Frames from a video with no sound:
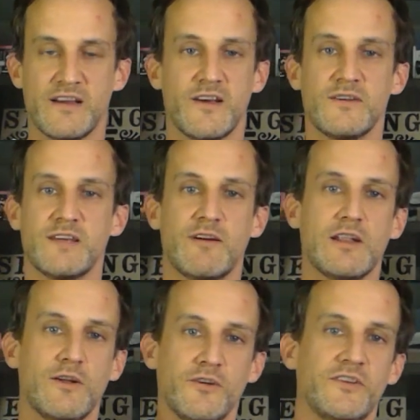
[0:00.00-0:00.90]
I know there are
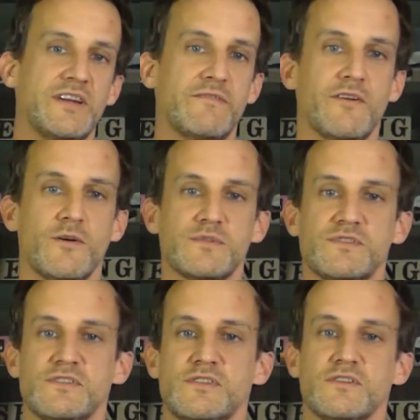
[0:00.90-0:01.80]
lots of different
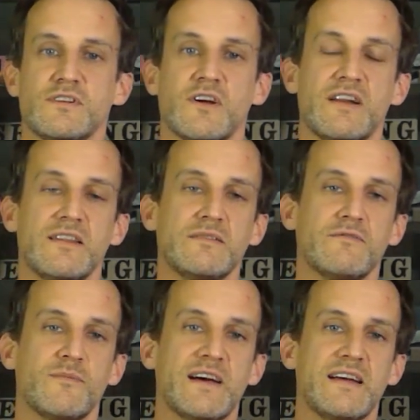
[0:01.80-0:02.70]
options. You can go anything
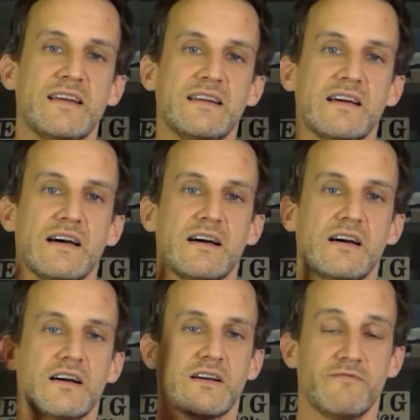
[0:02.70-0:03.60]
from a
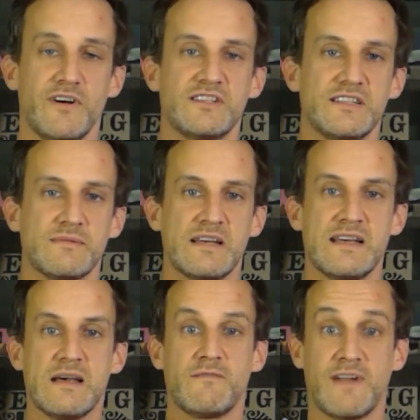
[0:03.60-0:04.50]
converted
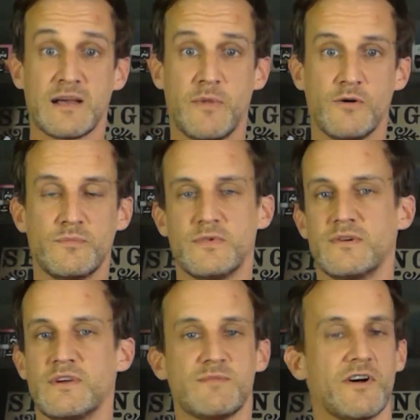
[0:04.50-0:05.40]
flagpole,
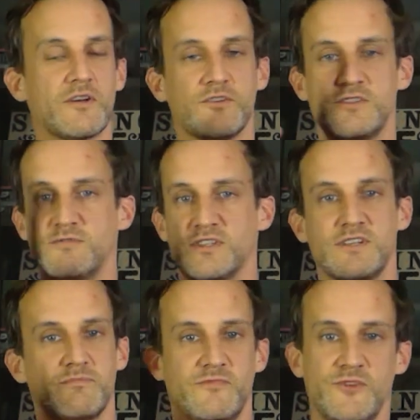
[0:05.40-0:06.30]
which might cost you just
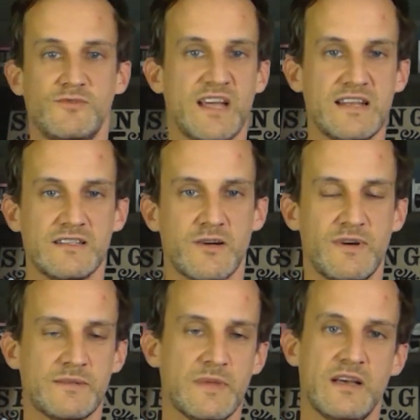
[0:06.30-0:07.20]
a few tens of
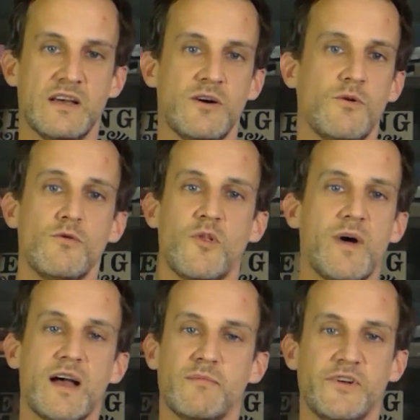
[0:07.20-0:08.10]
quid, all the
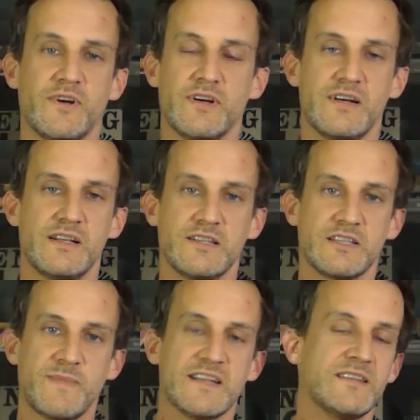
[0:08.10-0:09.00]
way up to
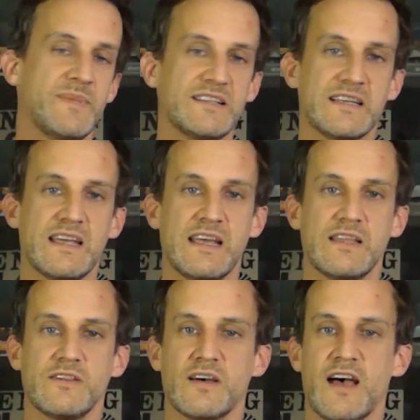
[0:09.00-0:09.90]
expensive bits of
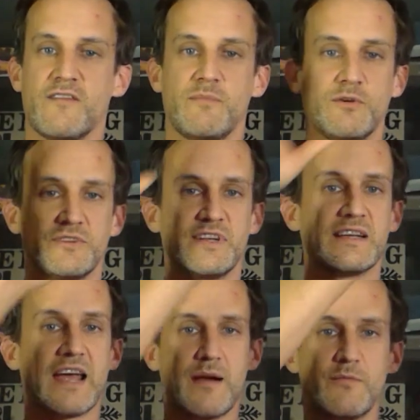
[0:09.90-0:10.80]
kit that have
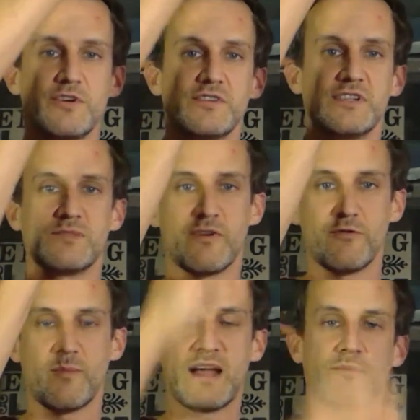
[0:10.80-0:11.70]
built-in cameras and
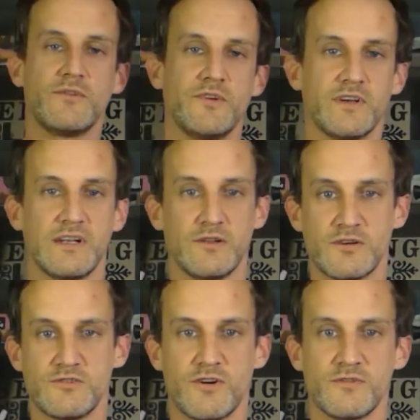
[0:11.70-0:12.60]
swivel mounts and a little
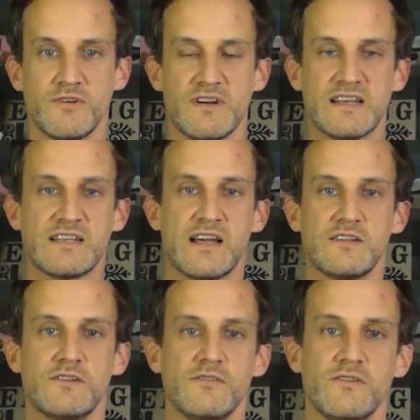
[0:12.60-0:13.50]
control unit
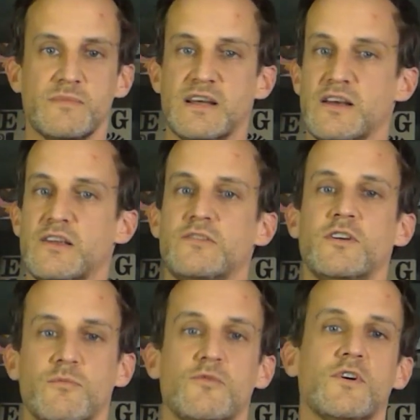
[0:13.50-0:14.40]
attached to them
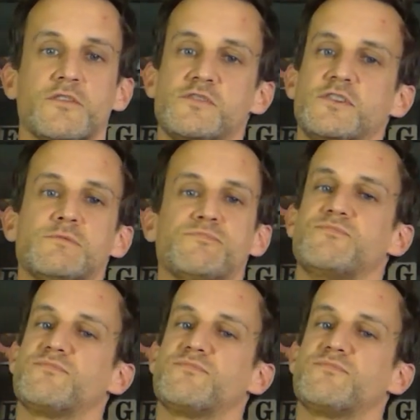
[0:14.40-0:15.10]
that will cost you,